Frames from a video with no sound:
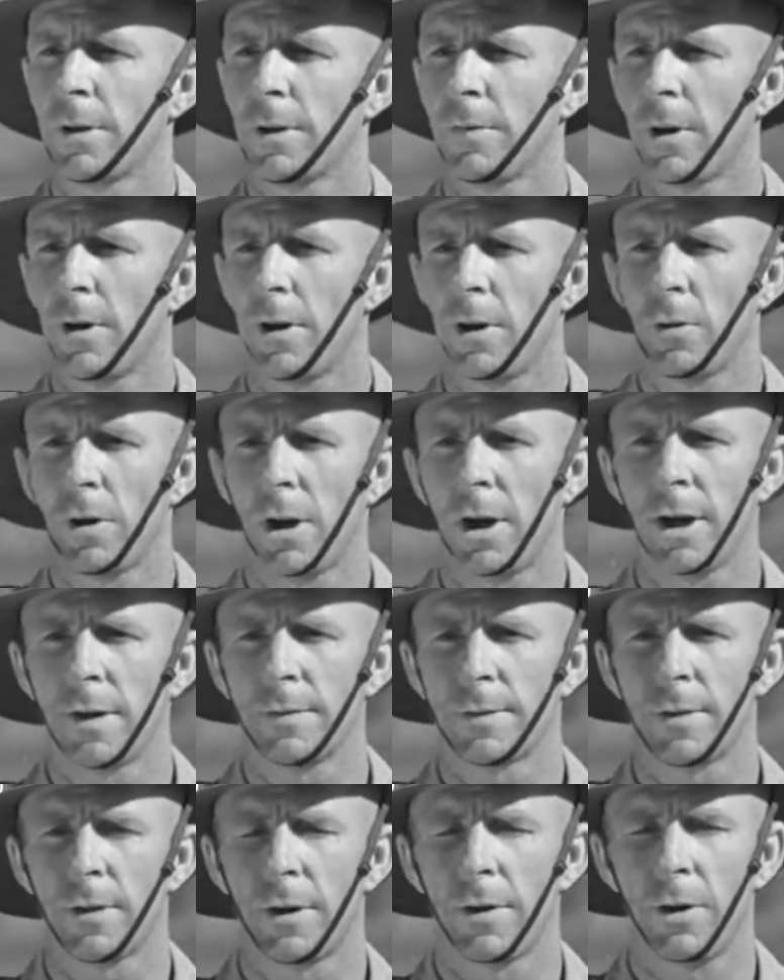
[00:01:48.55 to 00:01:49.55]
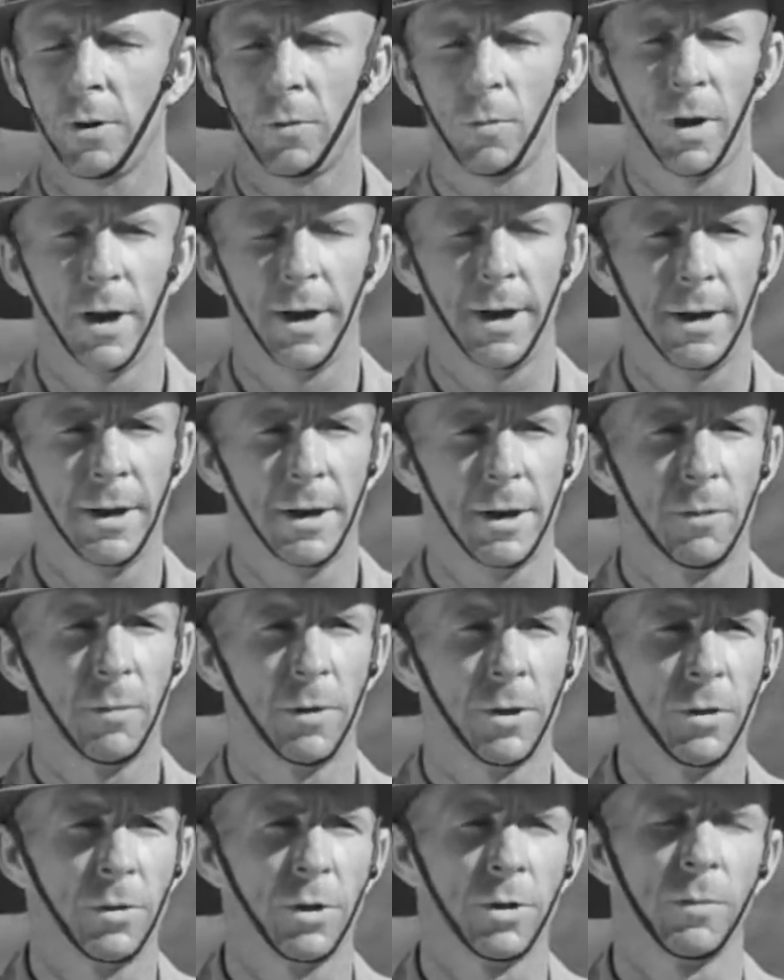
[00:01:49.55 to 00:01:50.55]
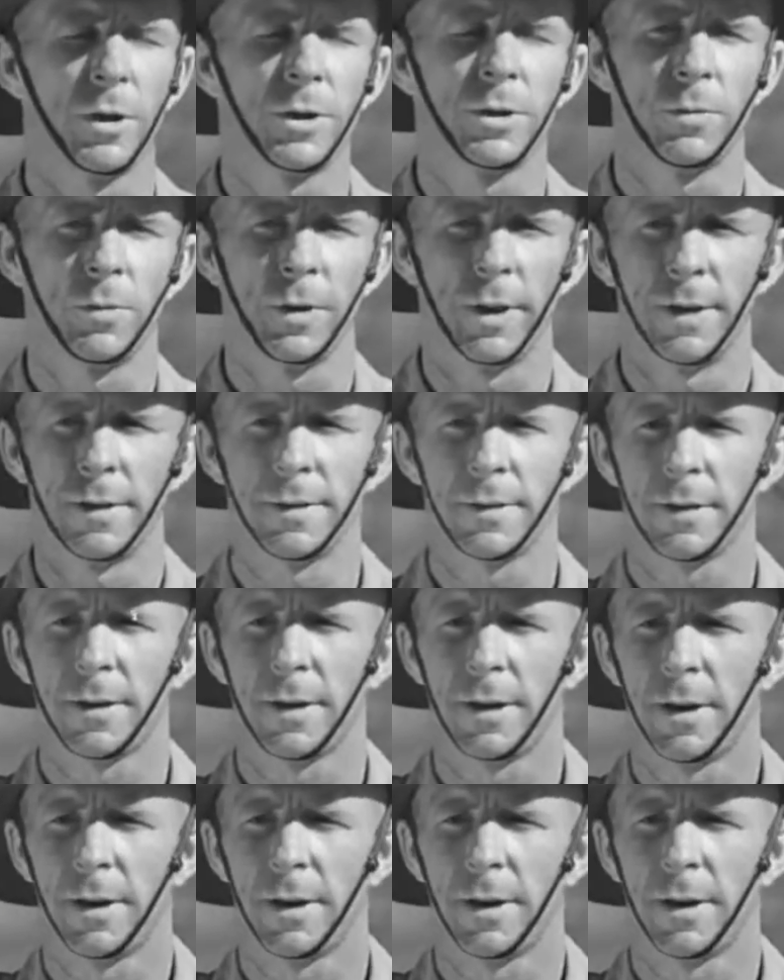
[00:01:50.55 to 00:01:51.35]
to live their own lives in their own way, we do not want you with us.